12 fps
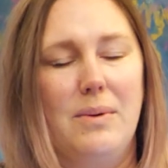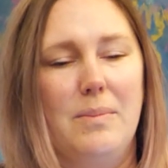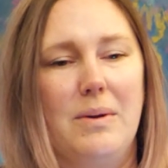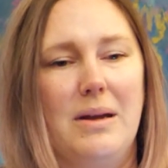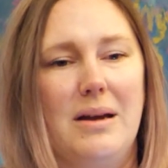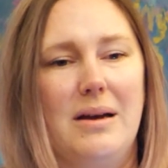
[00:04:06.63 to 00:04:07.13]
When
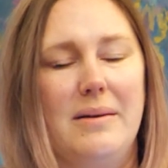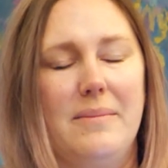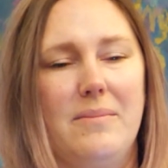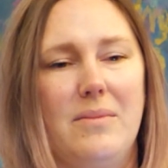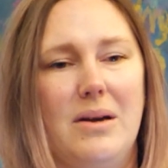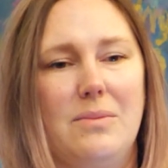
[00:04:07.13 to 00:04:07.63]

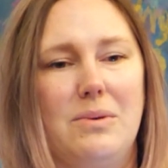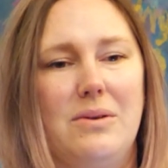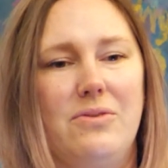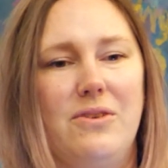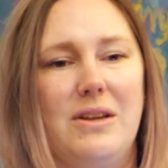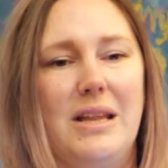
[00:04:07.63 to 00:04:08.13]
we're
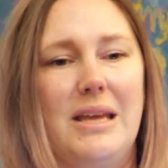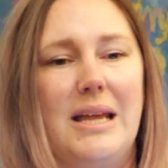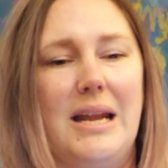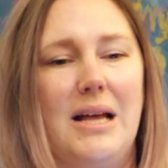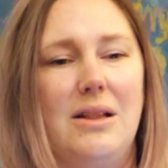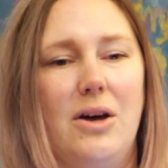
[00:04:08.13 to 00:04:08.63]
feeling
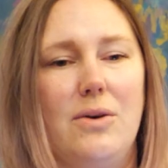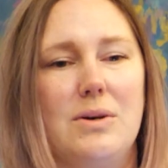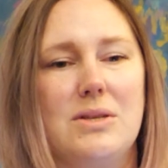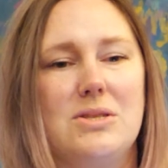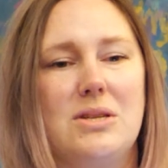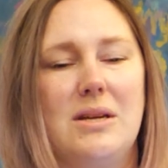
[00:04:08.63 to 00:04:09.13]
at our
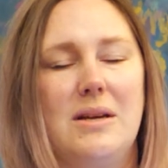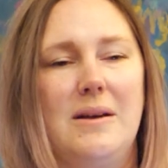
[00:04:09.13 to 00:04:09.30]
lowest,